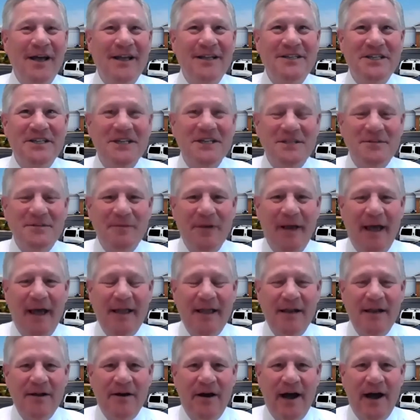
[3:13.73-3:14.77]
just,
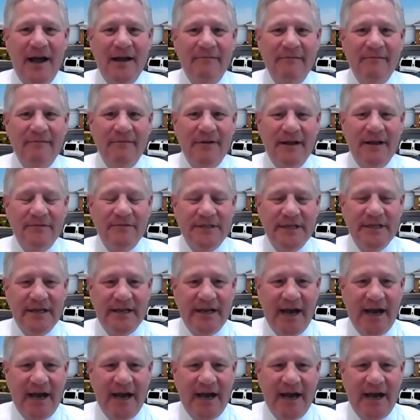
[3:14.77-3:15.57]
when I was in